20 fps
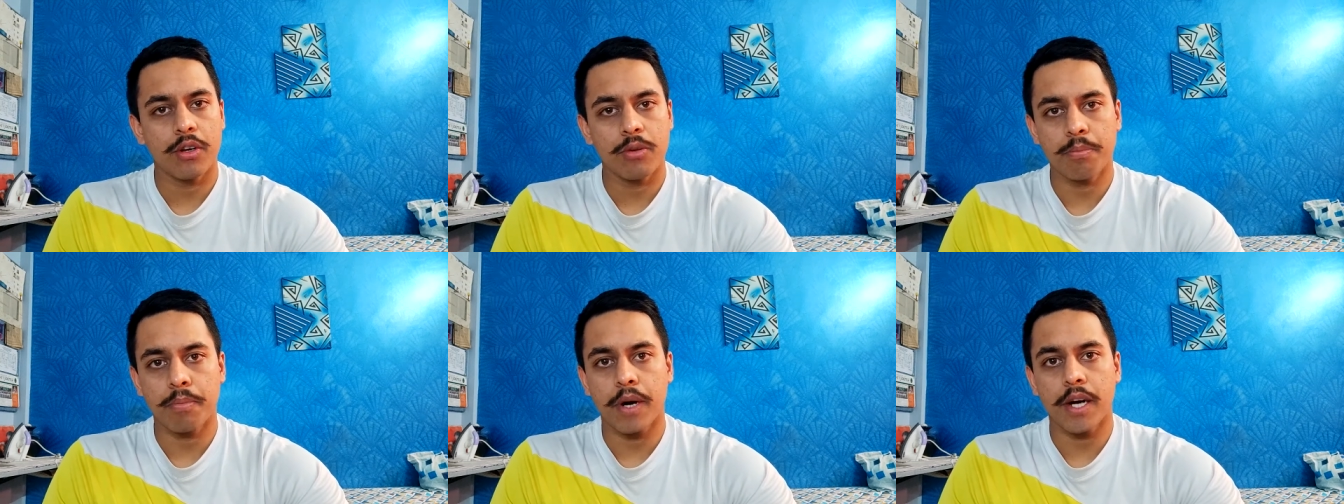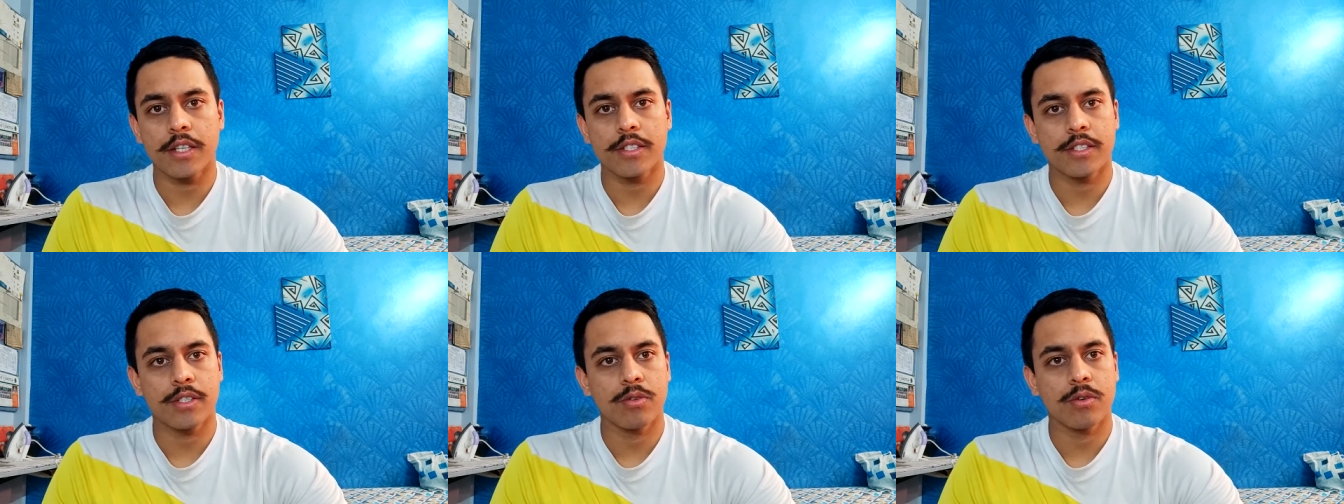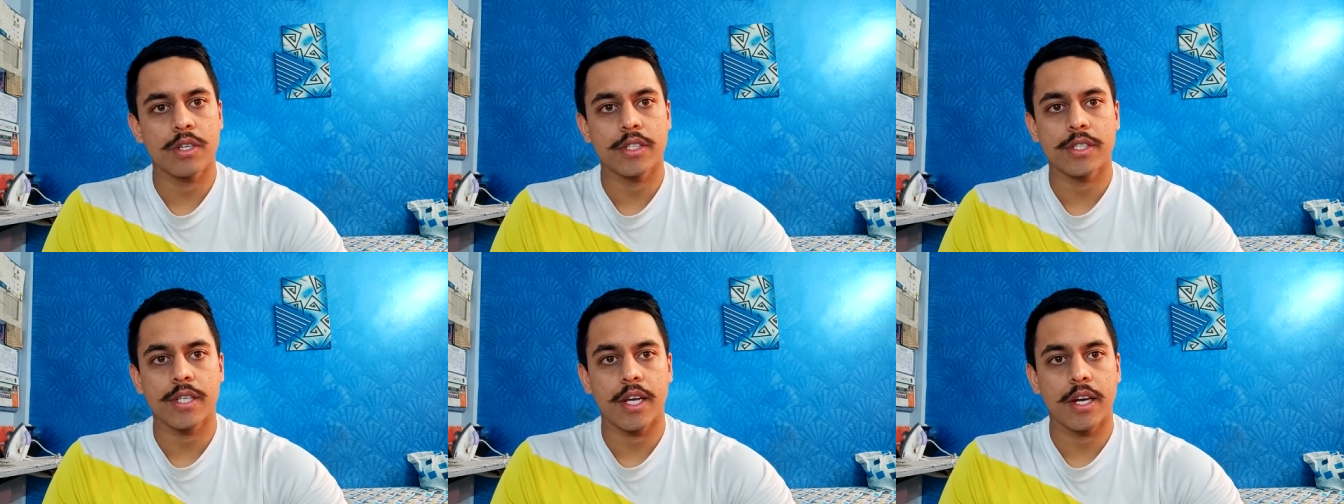to pass
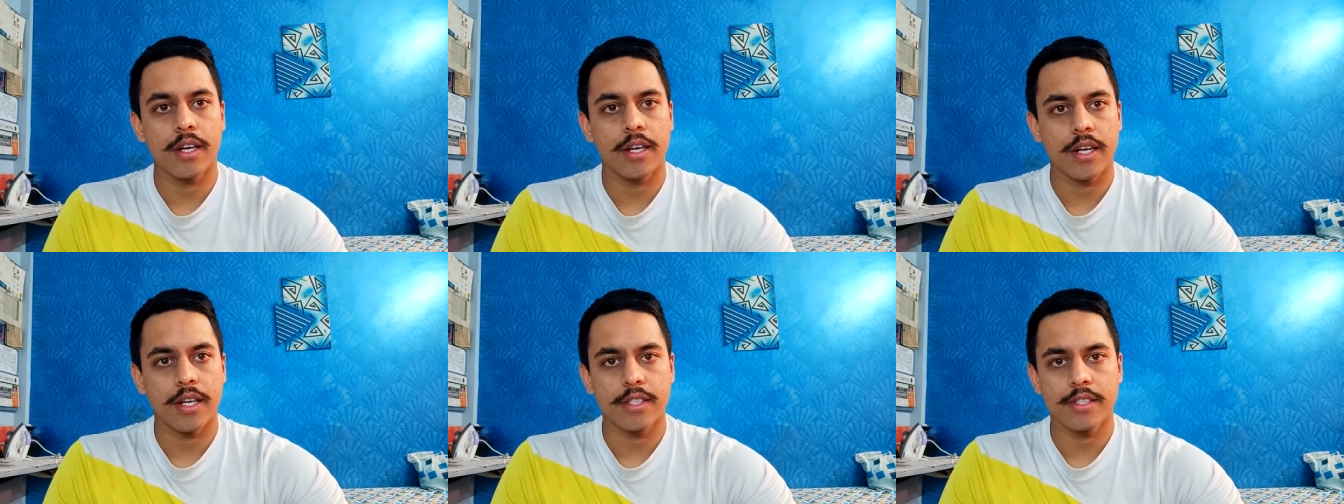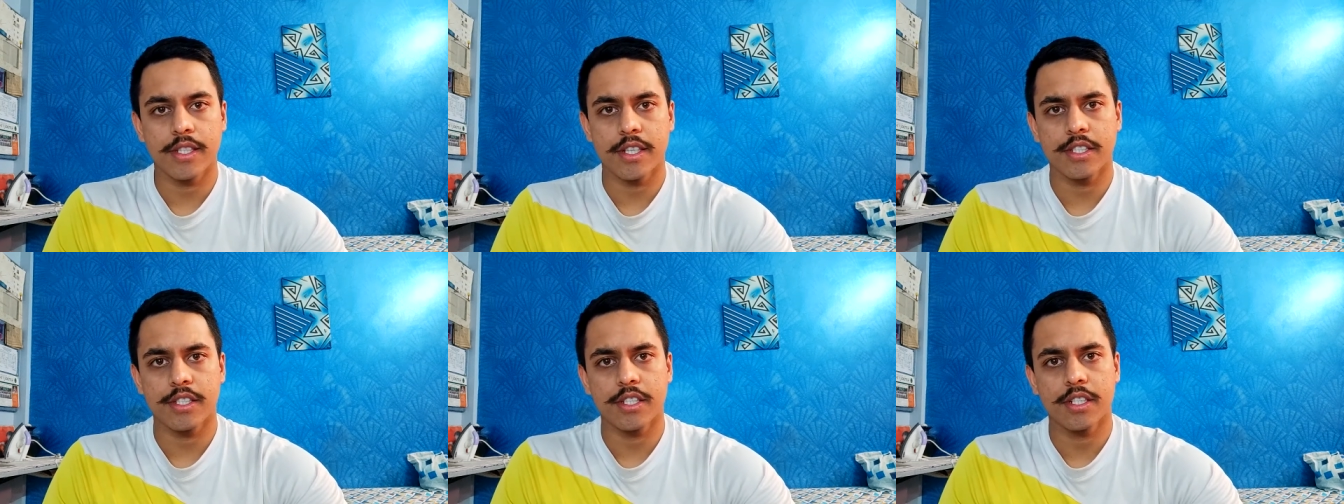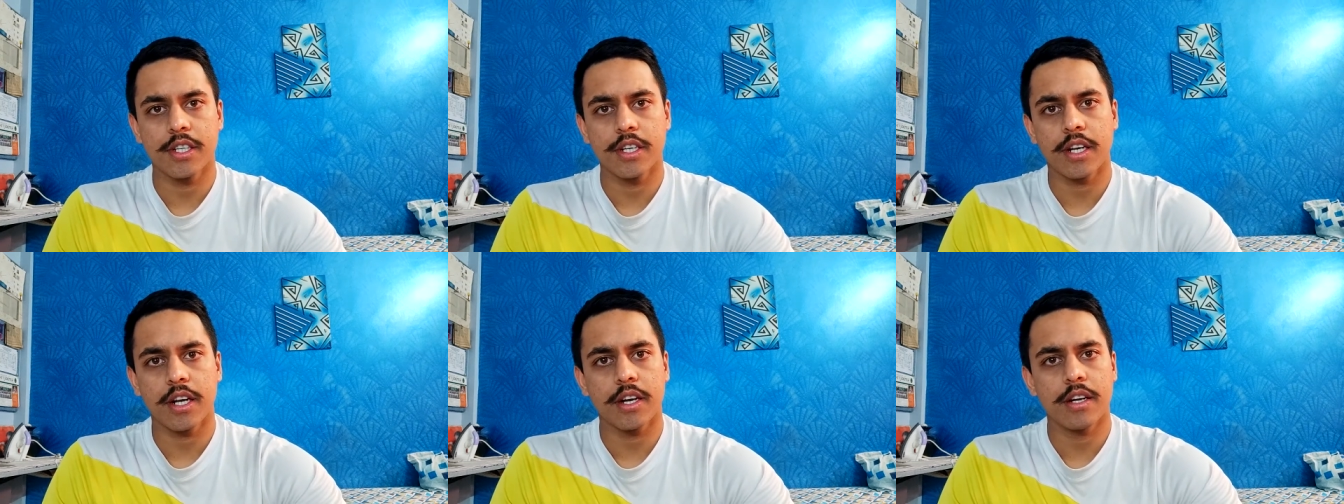through a
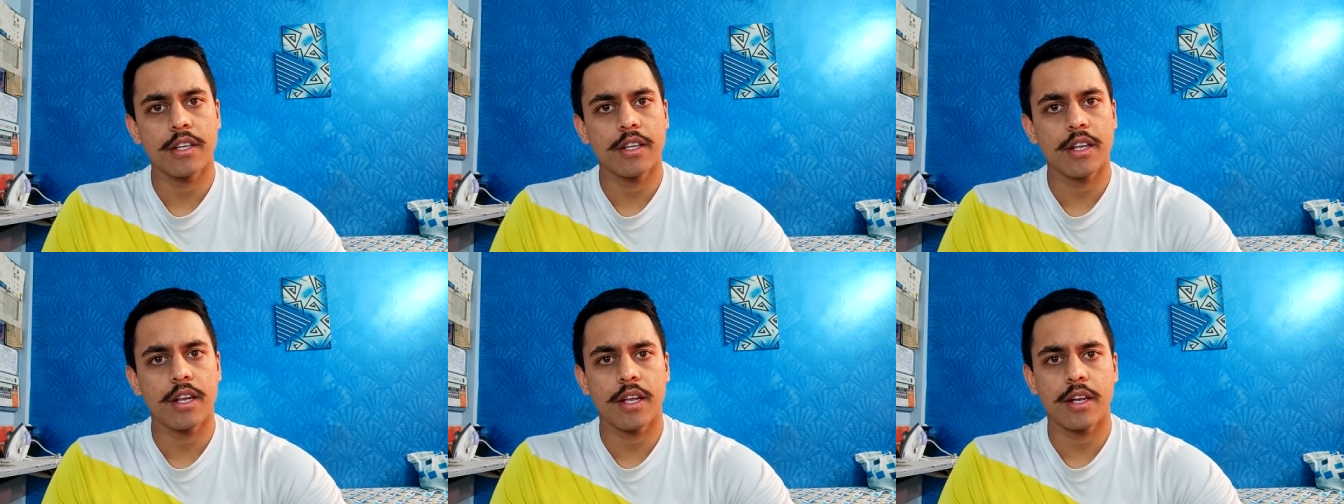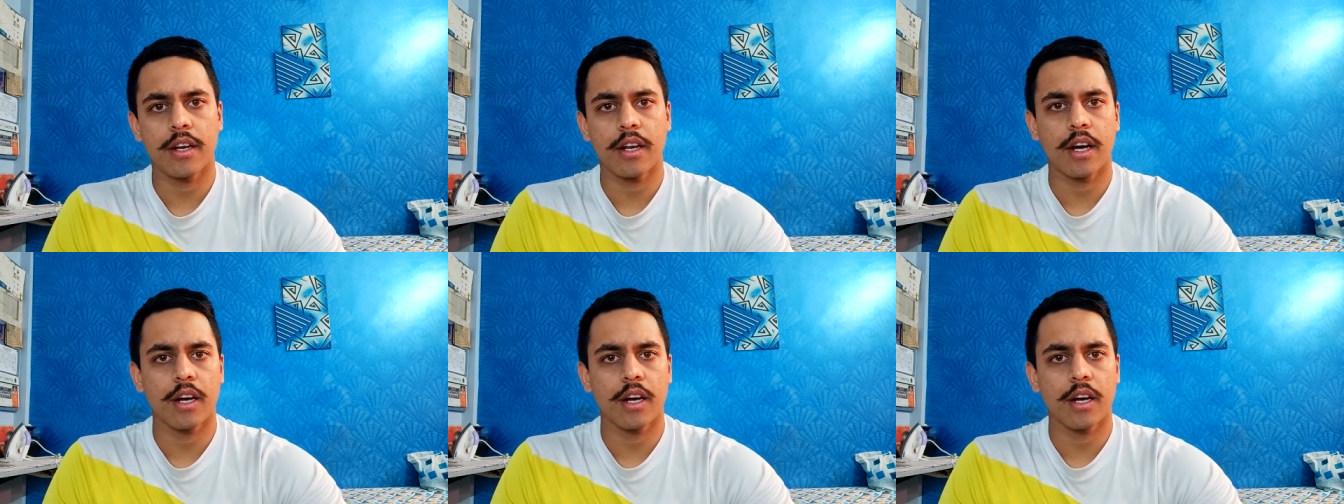sanitization tunnel, and